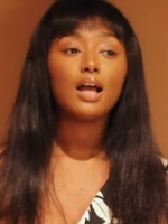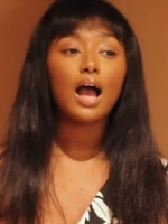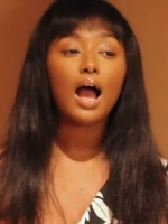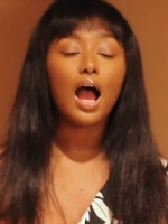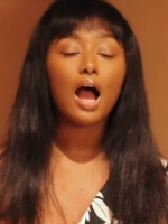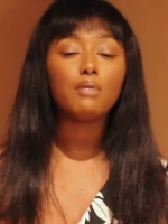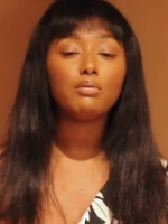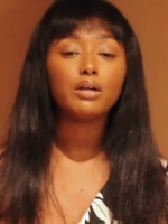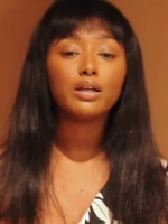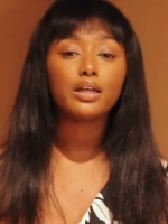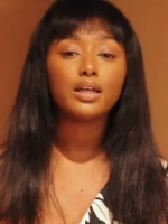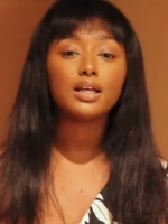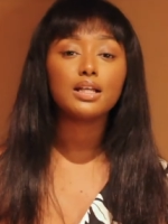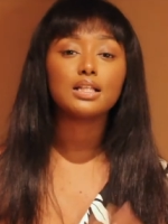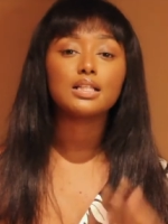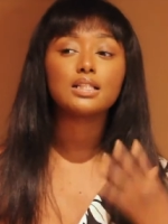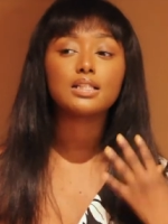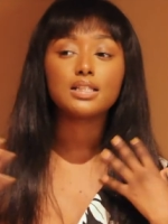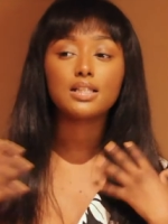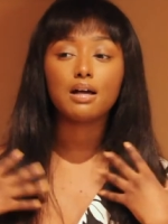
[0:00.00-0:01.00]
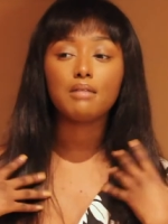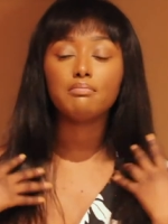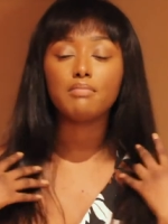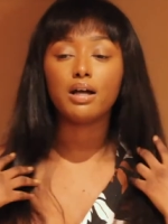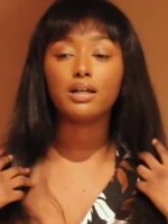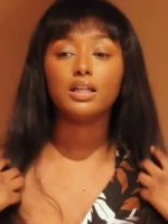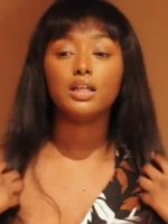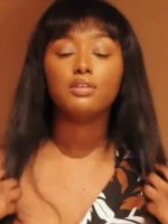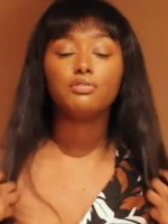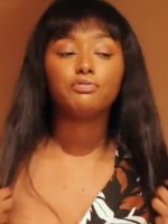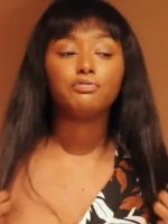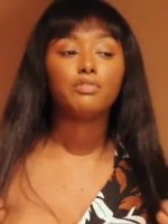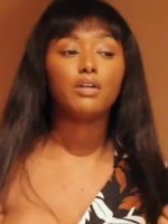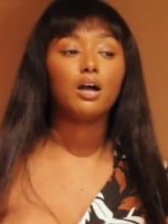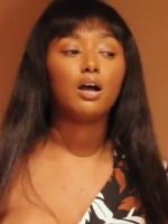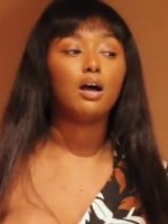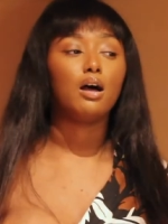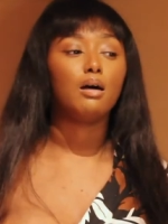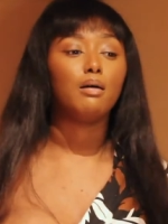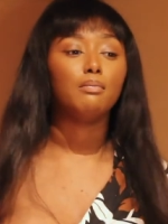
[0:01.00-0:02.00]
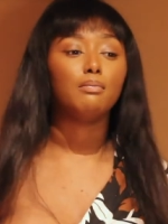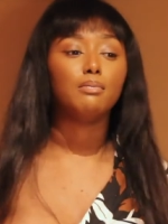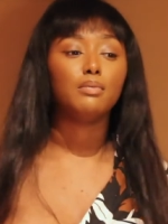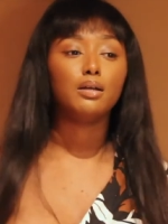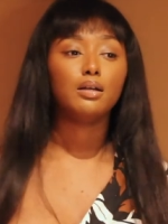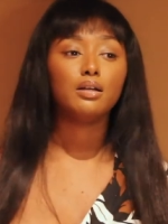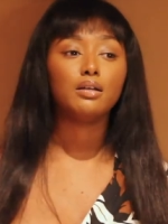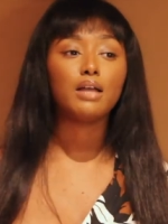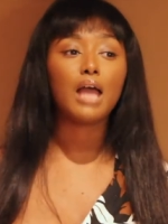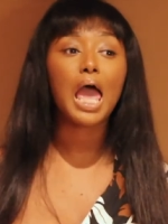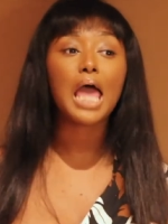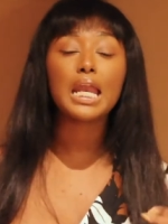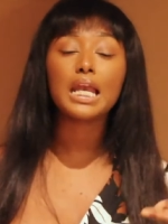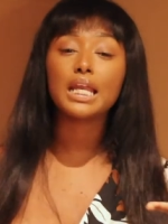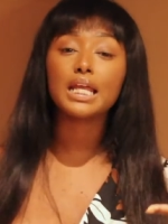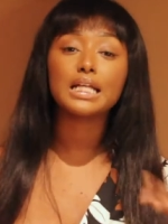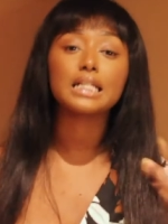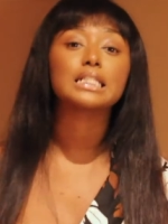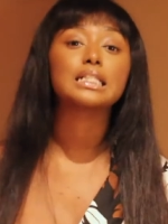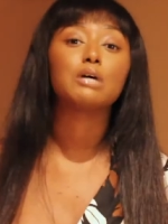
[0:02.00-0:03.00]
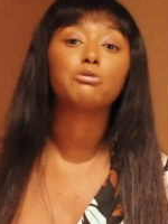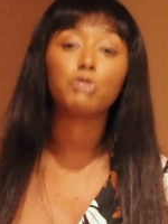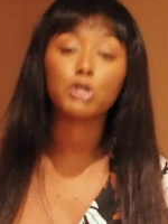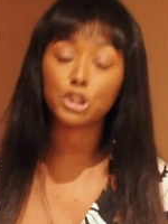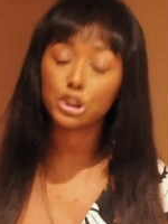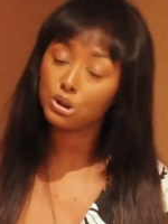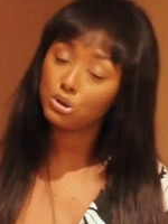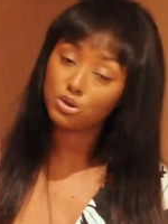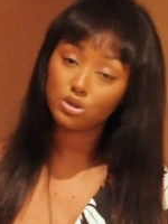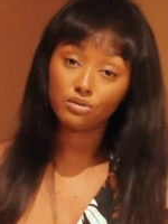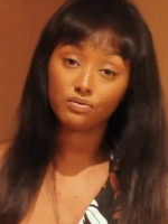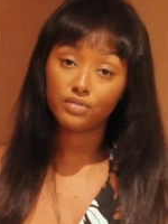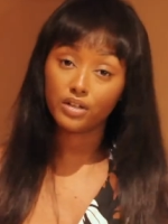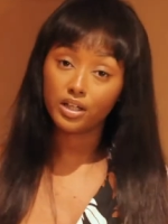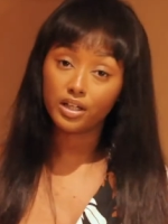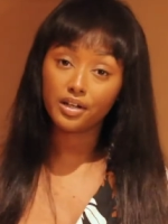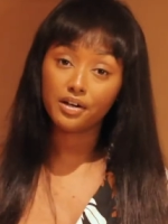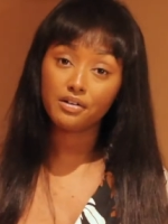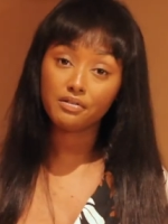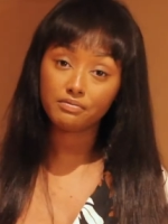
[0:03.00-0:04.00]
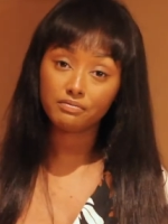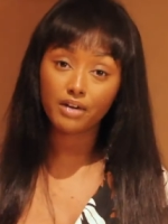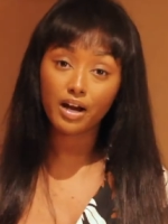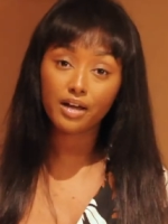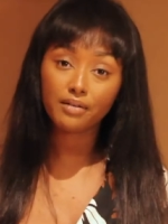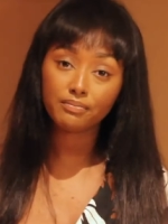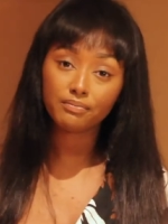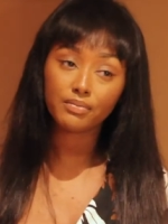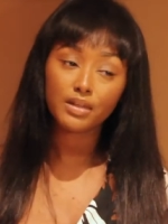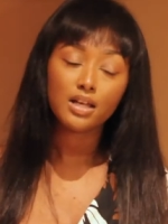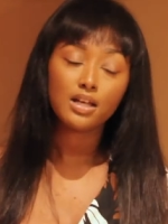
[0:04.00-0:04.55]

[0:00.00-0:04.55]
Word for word: I will get some money from editing someone's YouTube video, right?